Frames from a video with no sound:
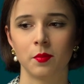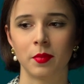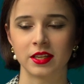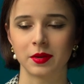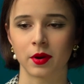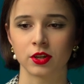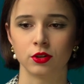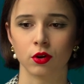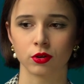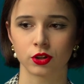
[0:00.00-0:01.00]
Petipa's
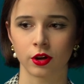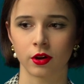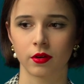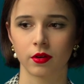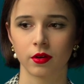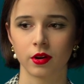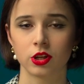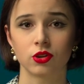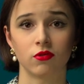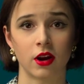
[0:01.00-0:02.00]
daughter
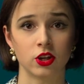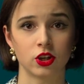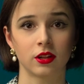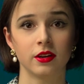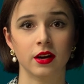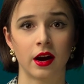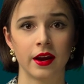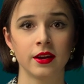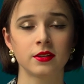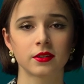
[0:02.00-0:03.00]
tragically
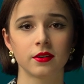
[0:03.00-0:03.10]
died